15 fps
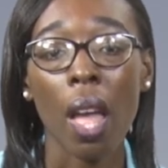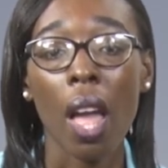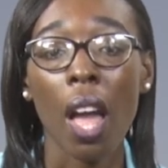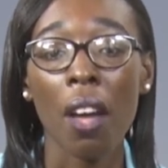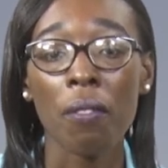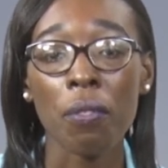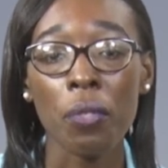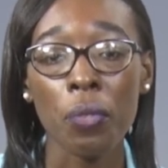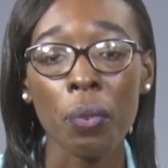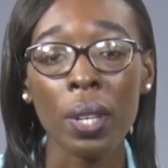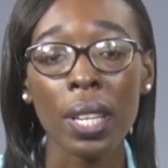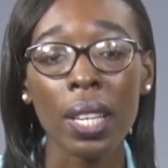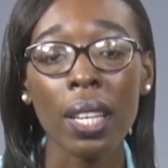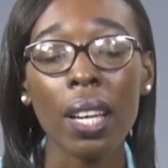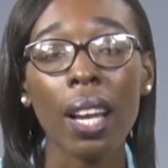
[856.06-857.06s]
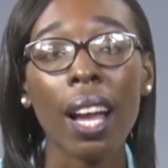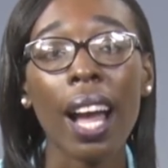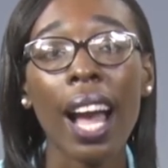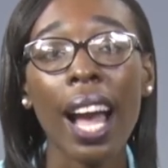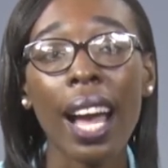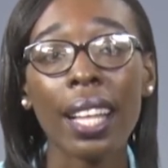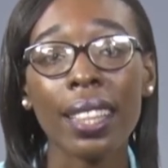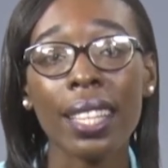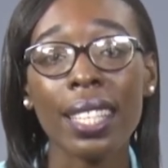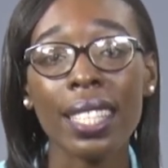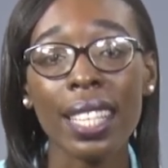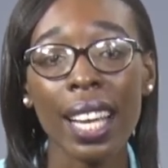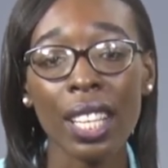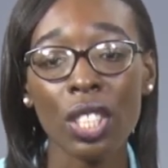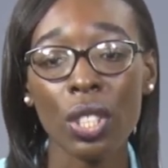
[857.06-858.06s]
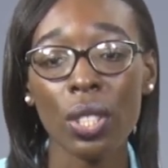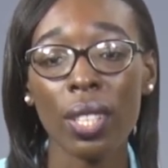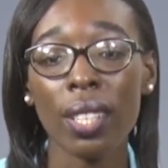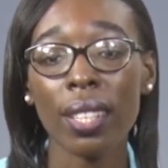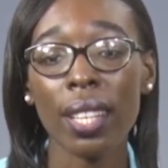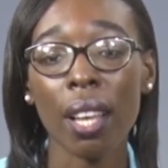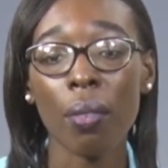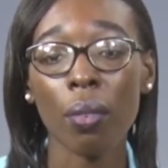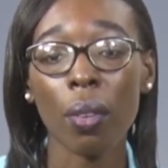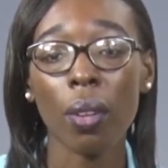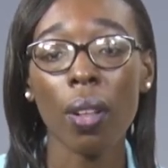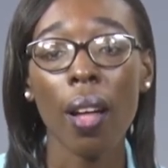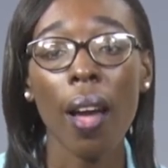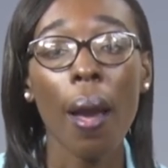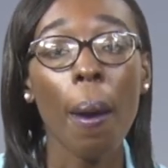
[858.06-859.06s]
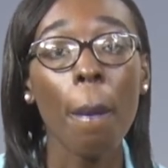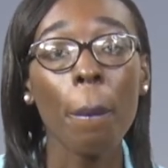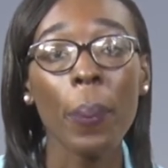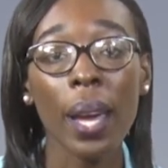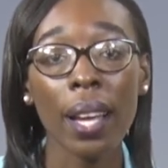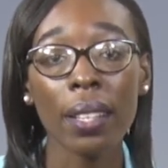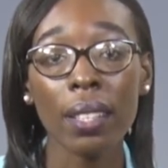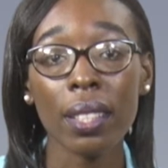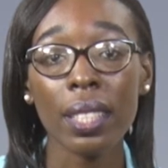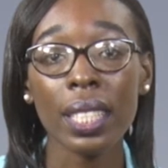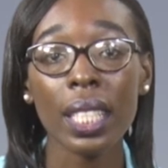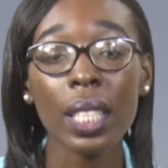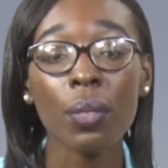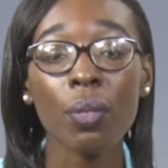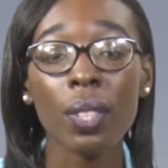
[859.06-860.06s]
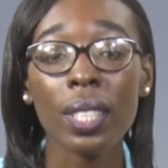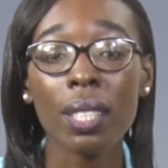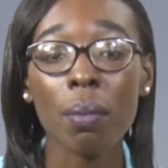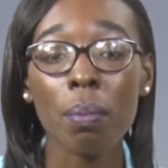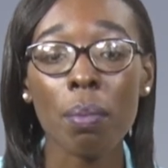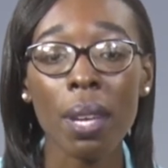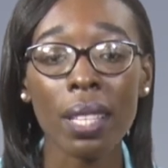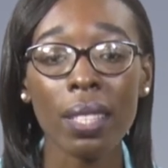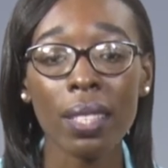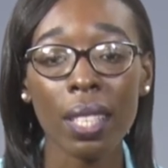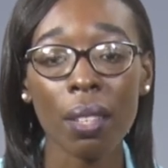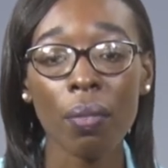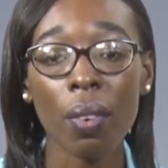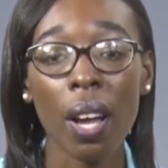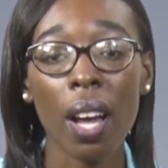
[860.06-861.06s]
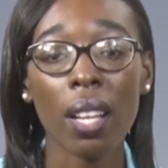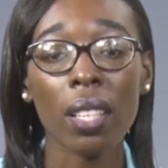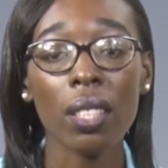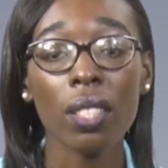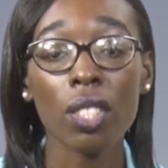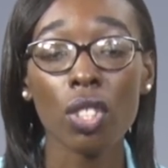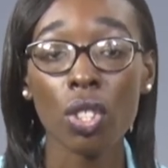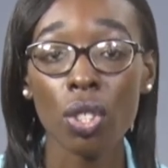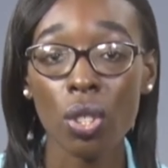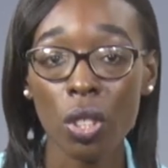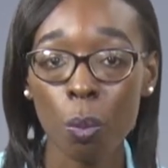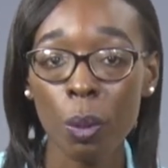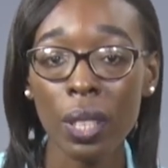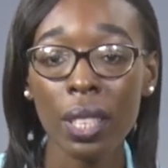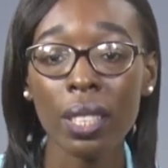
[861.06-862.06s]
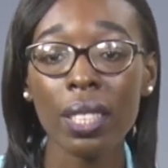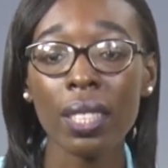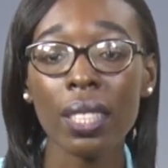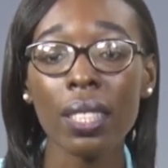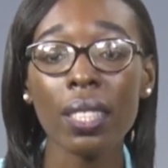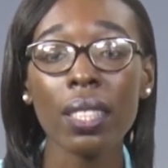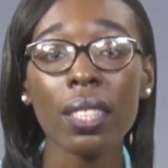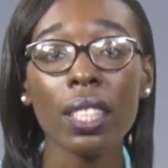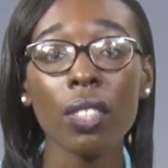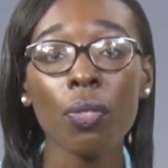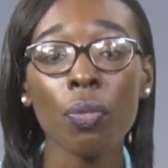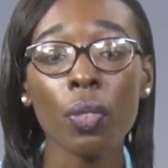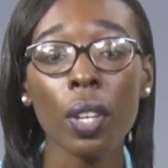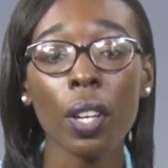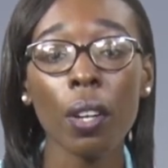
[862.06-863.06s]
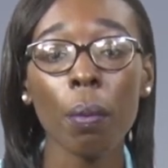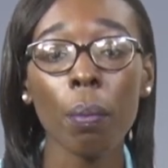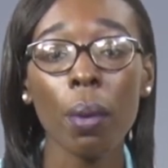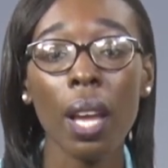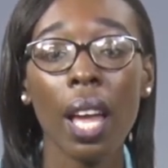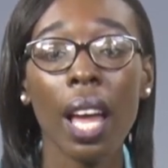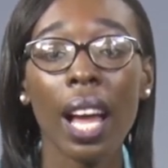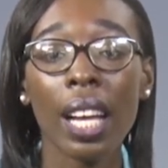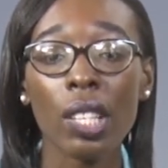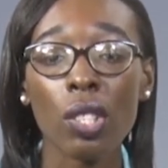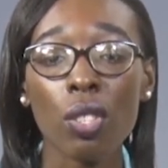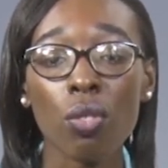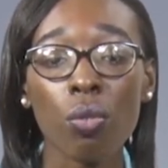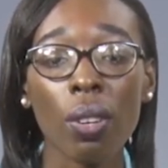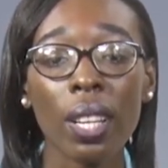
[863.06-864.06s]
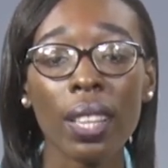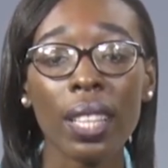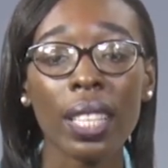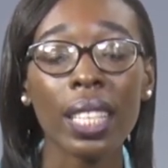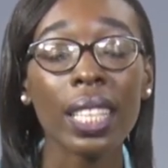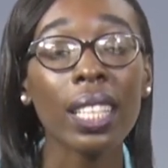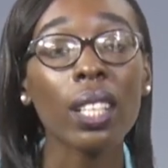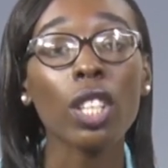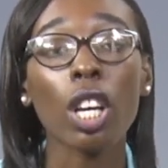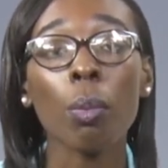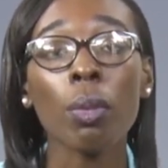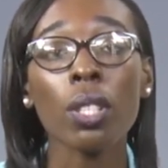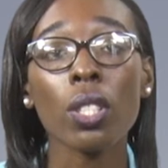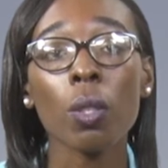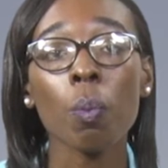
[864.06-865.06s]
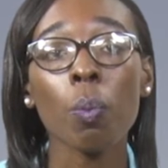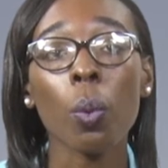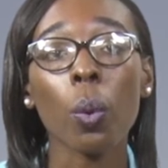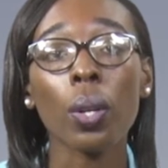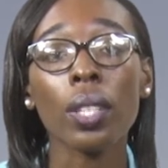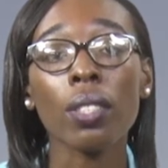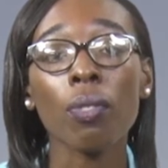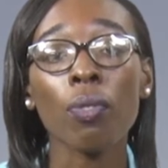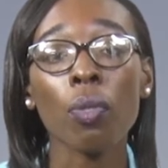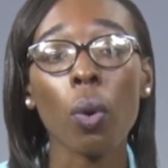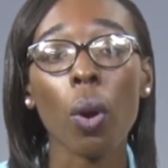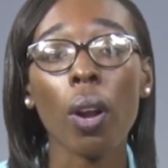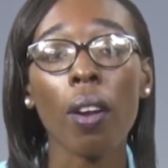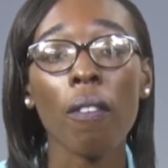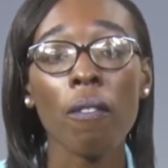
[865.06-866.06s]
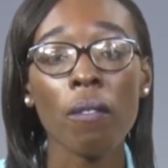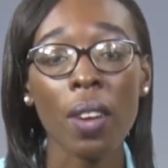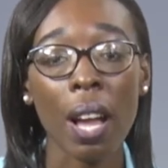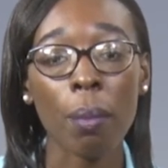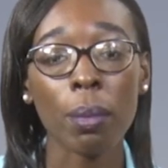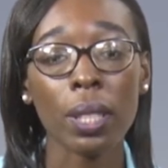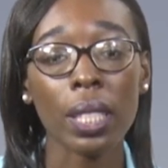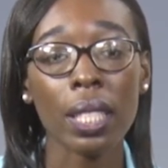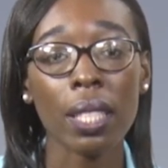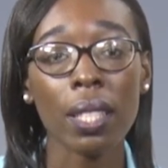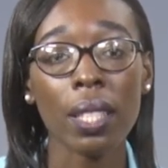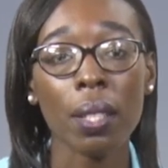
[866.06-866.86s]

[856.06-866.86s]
And 3, at the national level, penalties for domestic violence should be consistent and firm and strengthen economic support for families.